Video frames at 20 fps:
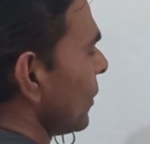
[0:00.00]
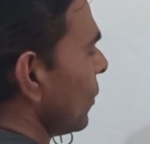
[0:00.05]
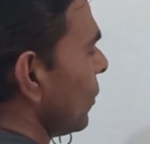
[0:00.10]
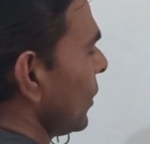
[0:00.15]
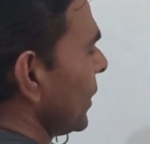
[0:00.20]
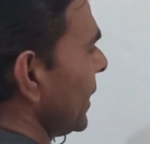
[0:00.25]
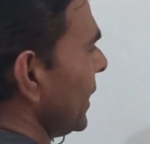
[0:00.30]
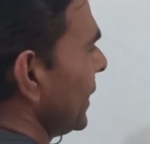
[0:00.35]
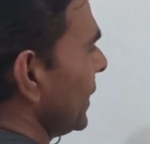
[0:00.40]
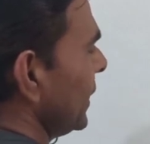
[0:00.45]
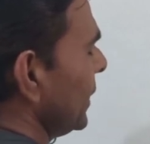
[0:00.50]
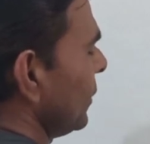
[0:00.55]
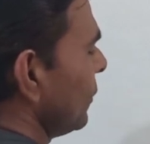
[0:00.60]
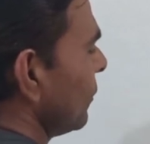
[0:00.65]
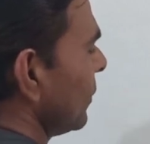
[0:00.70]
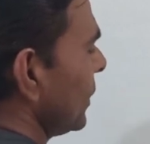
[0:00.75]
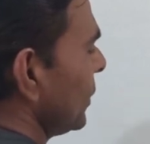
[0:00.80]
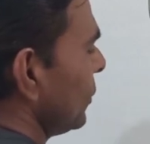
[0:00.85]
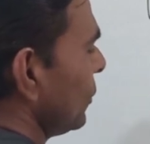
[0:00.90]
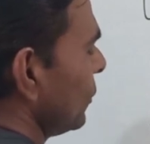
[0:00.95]
okay,
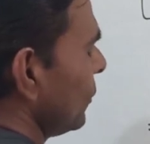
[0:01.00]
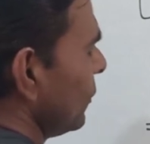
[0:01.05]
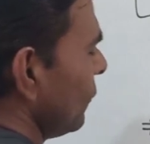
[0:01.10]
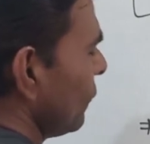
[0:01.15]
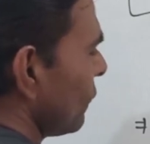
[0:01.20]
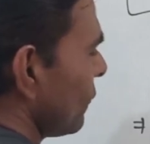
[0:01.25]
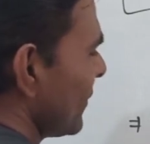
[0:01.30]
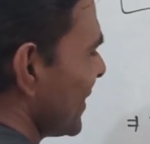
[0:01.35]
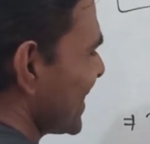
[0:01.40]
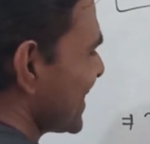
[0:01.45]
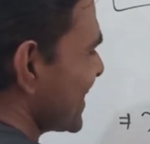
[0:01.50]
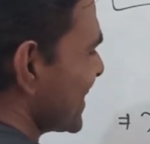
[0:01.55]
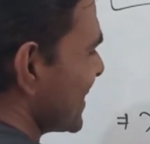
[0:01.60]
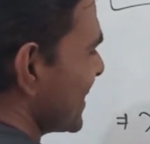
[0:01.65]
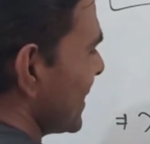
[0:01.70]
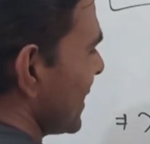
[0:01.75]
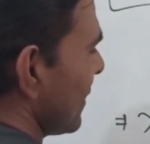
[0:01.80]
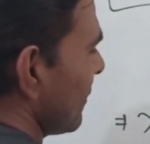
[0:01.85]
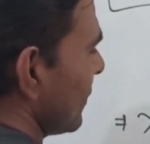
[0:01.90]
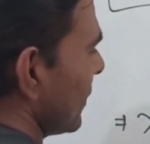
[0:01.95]
equal to fixed
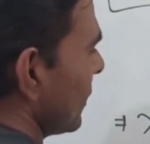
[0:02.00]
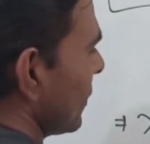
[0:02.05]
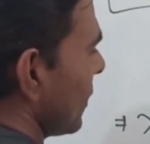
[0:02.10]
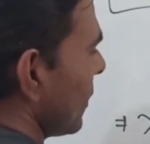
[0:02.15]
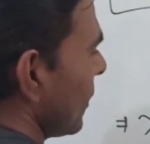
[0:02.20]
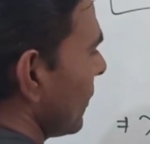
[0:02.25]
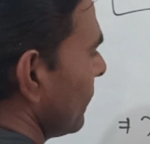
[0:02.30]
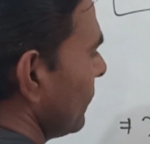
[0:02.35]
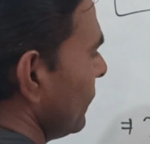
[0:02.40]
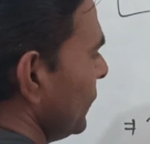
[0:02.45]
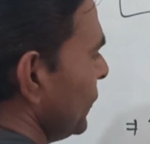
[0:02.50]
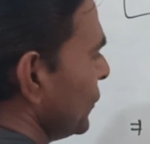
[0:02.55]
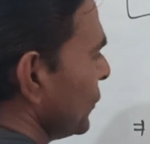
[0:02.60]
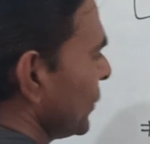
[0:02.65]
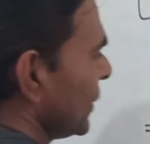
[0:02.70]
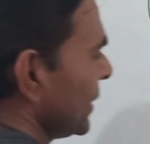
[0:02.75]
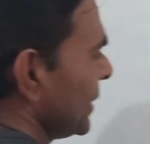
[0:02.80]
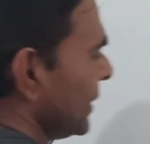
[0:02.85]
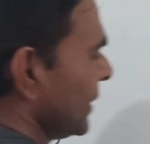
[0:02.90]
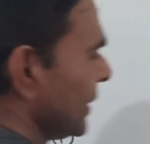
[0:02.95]
level of
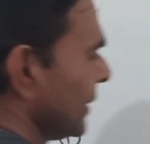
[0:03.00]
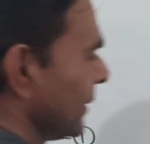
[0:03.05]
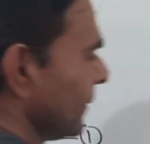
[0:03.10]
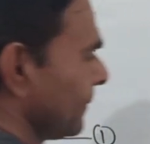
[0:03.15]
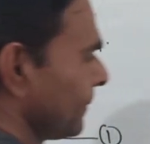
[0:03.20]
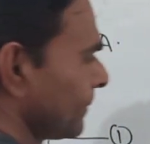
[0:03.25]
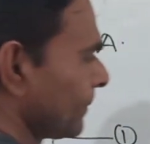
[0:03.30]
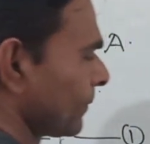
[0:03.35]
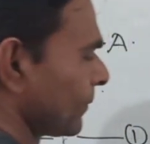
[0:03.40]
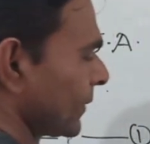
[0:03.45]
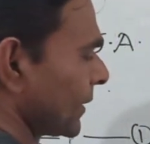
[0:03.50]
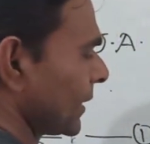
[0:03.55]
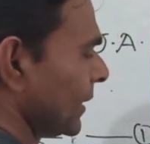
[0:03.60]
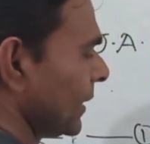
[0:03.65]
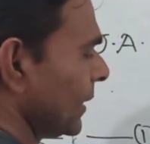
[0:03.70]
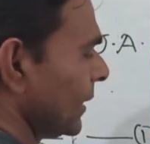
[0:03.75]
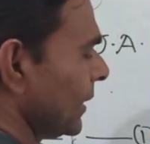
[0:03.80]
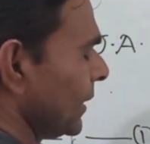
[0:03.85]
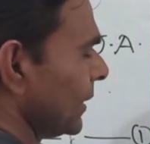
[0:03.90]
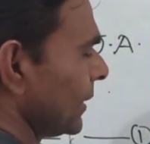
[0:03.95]
utility.
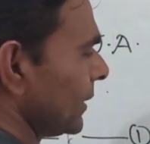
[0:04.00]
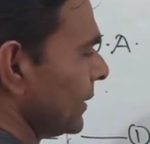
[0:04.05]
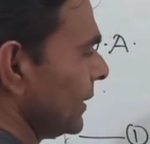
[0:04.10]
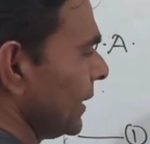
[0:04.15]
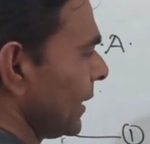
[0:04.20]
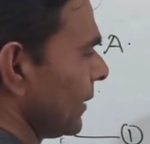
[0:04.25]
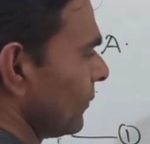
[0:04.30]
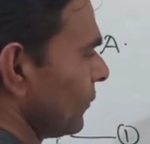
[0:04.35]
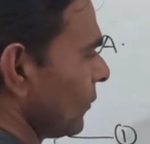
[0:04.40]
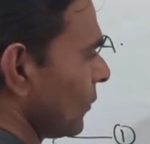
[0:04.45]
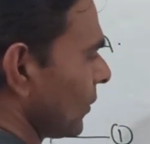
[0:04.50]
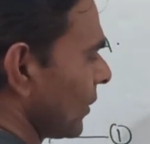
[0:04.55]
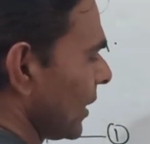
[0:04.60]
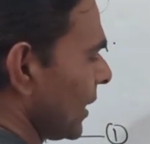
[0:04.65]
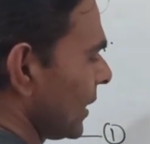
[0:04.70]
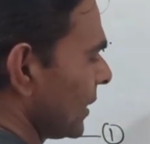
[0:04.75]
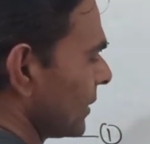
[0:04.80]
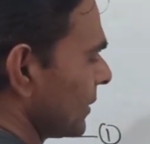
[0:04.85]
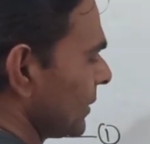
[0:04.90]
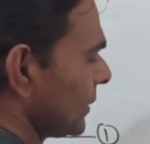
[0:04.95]
Therefore,
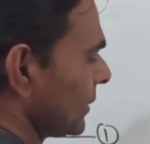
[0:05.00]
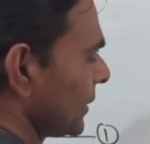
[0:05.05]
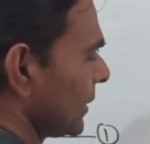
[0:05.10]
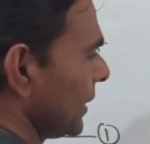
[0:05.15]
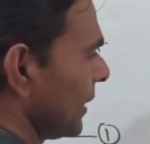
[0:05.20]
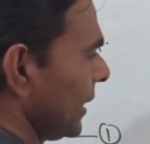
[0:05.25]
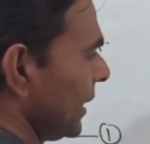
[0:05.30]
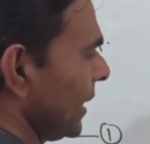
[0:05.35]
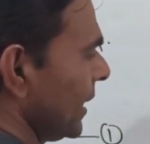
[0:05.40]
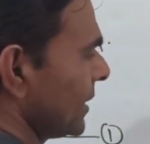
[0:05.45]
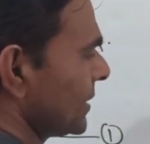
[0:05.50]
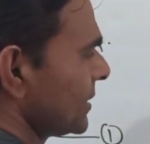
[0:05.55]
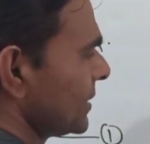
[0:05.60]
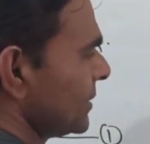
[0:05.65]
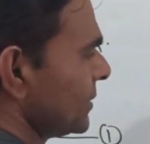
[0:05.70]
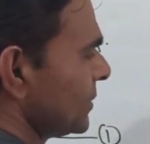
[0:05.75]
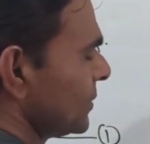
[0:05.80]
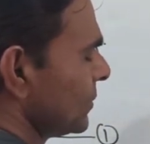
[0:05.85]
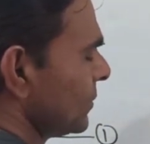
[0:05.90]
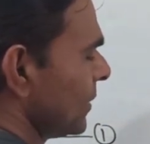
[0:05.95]
x
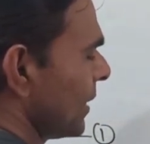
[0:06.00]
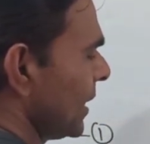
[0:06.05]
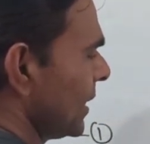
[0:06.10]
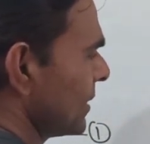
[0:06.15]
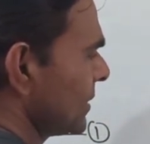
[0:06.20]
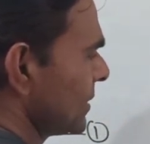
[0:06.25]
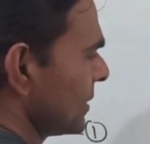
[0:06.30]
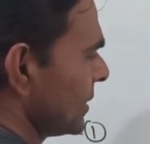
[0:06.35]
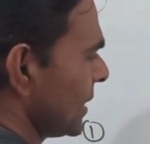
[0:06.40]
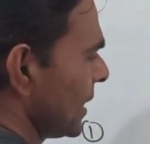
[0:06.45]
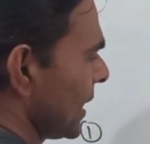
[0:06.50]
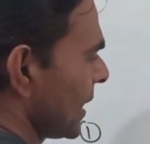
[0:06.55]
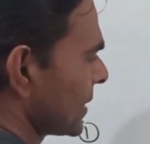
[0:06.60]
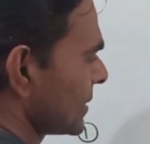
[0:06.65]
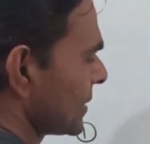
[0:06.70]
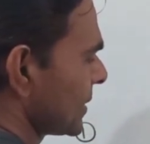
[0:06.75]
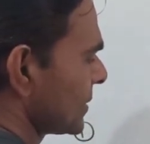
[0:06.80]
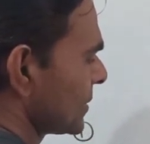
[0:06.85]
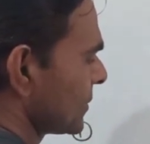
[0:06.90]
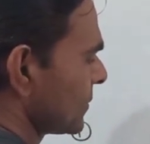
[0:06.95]
into x,
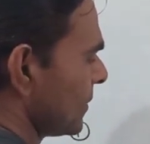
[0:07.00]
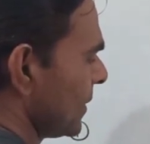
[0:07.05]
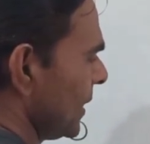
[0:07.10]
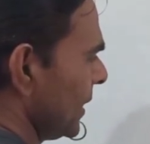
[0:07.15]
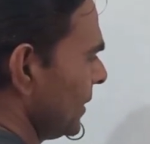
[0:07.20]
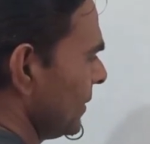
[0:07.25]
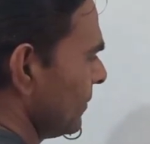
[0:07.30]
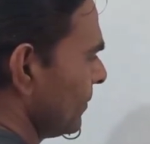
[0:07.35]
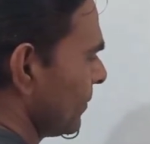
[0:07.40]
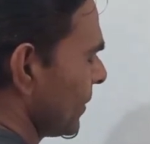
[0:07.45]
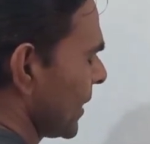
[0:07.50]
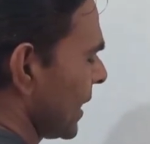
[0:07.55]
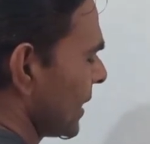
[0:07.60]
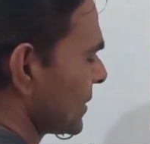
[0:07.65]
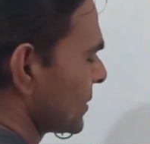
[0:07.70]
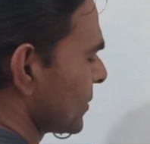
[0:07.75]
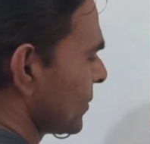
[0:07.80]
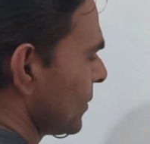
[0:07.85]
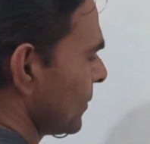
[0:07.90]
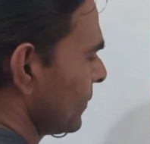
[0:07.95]
x square,
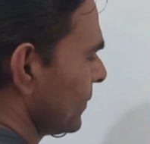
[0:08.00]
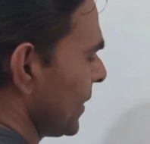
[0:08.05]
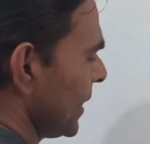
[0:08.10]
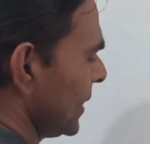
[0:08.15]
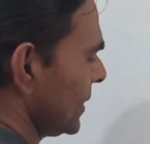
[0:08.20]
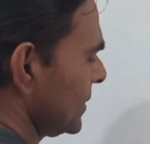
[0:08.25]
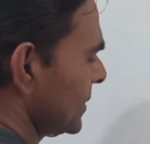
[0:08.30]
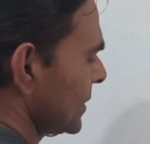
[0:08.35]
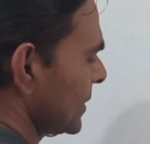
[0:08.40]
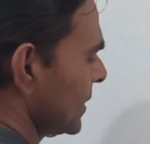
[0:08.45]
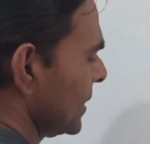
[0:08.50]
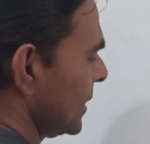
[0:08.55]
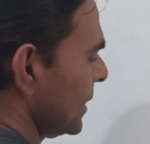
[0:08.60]
price of x